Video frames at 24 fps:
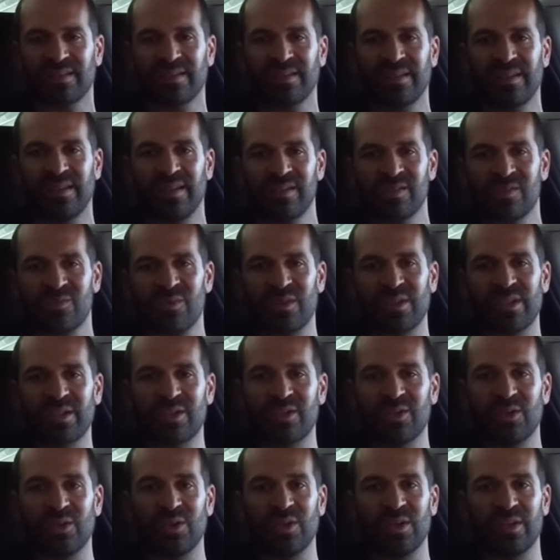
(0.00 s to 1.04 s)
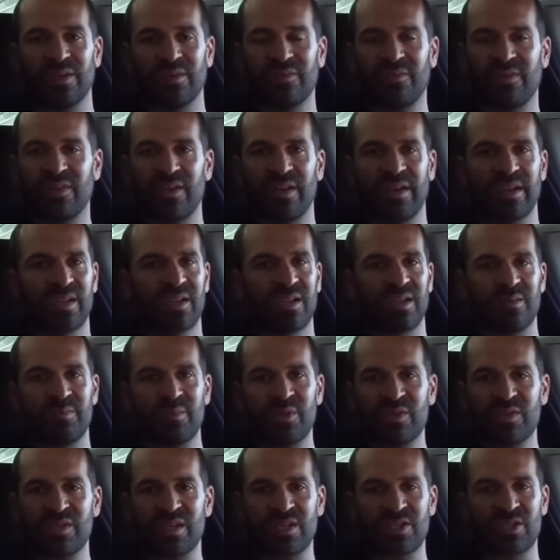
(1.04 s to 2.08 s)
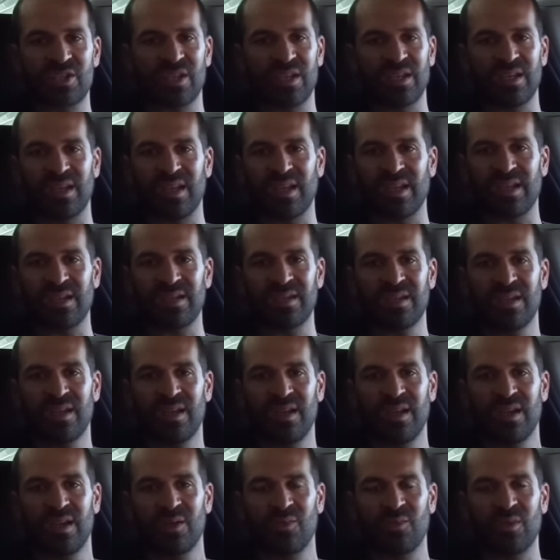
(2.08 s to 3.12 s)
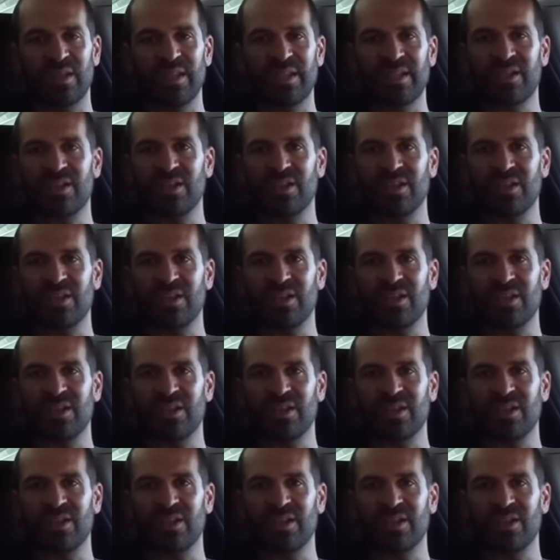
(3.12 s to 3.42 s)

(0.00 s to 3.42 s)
and he's really cool and very good musician, and really